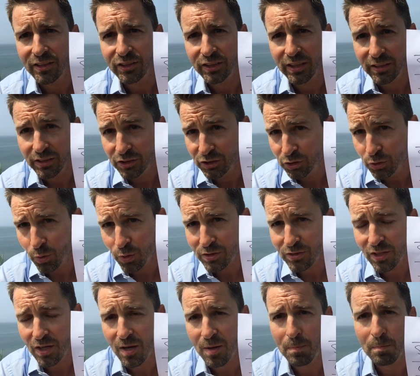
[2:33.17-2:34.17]
In the short
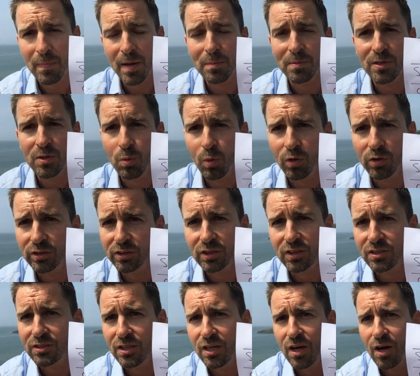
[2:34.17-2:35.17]
term, maybe you want
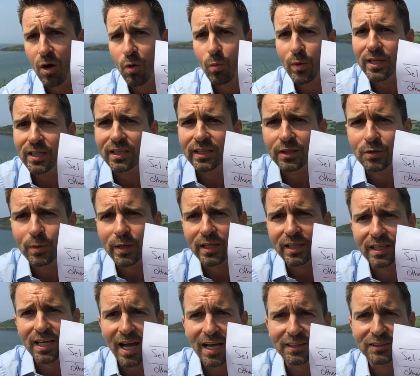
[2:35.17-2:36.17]
just a weekly quick
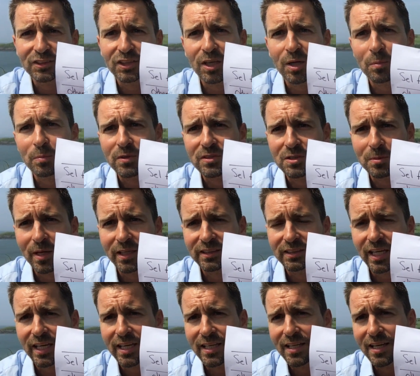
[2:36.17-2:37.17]
catch-up that's about
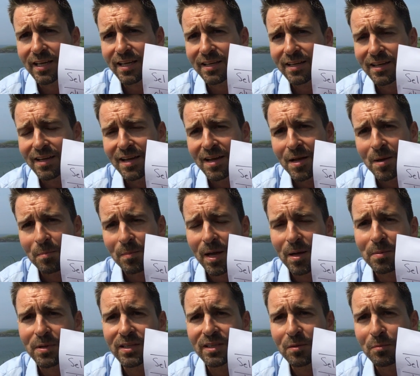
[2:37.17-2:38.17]
checking in.
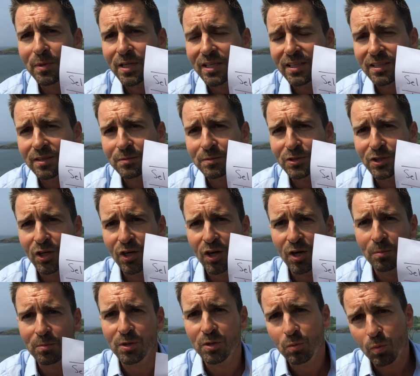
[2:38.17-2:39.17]
Maybe in the medium
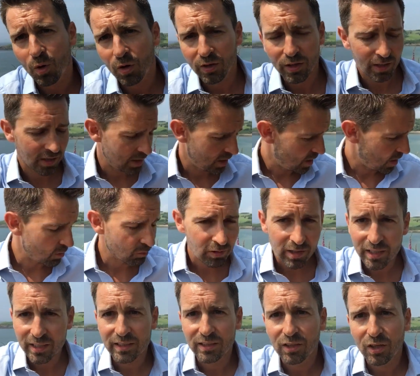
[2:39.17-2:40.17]
term, you want a
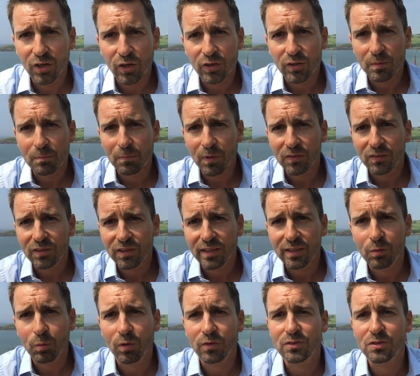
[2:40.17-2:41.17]
really good
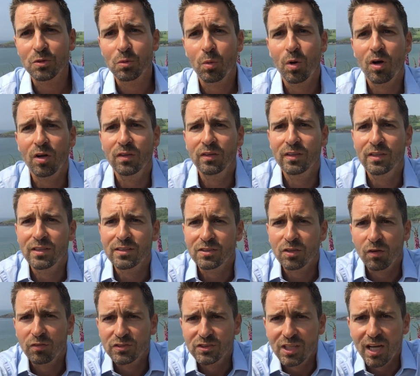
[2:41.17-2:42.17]
monthly one-to-one that's
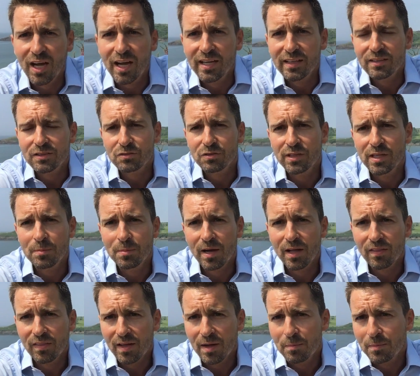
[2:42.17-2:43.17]
off-site, that's really
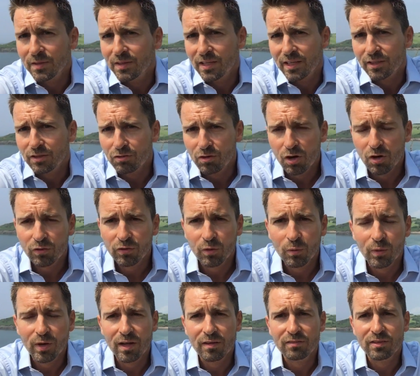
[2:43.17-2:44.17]
about them and their growth or
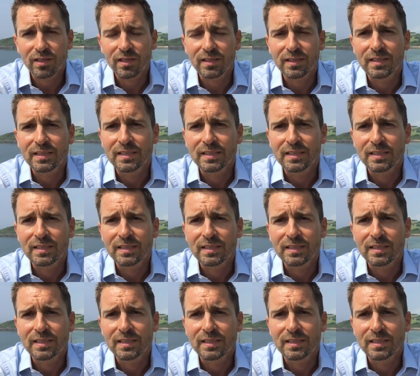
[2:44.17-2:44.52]
whatever.